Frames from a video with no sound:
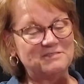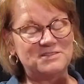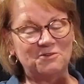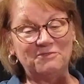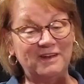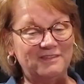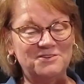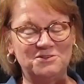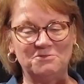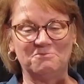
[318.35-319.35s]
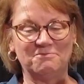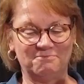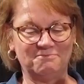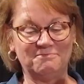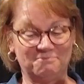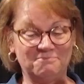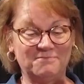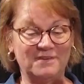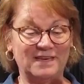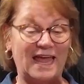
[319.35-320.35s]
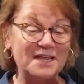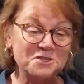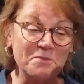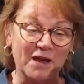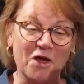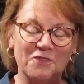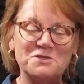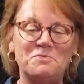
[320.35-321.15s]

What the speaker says: It's so funny that you ask about all this,